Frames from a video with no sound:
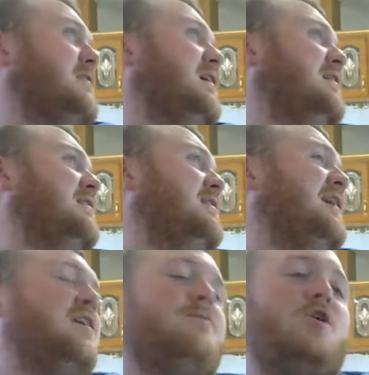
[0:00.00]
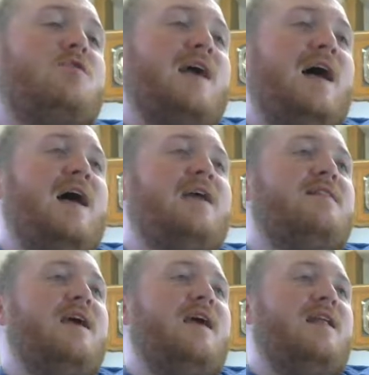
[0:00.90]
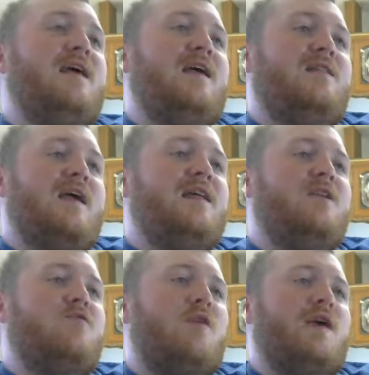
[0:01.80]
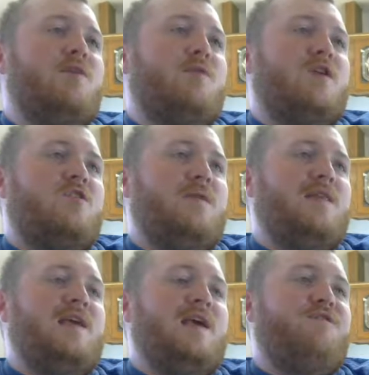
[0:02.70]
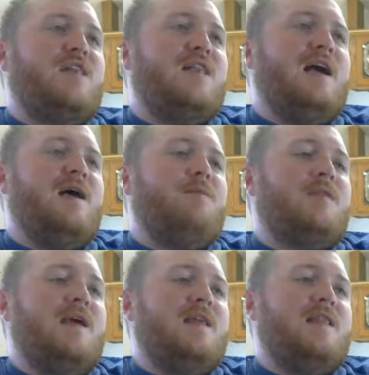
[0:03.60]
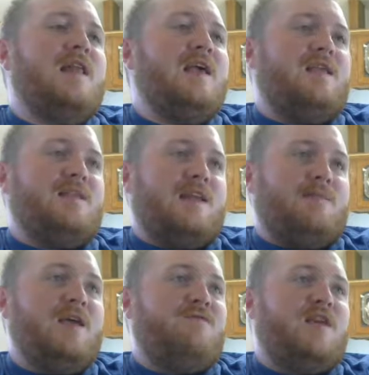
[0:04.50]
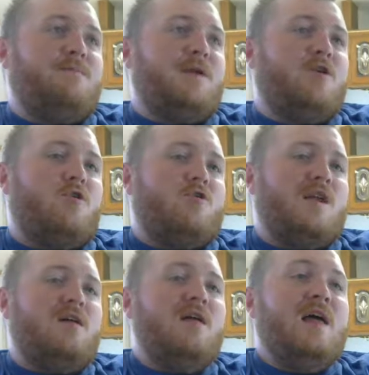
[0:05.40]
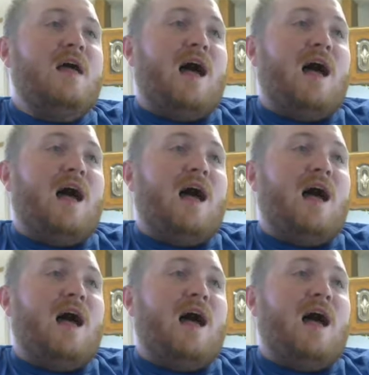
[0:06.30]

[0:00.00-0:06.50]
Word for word: Clear those guys, and it is 80 degrees with a humidity of 59%, and that is going to be it for the Peter Channel.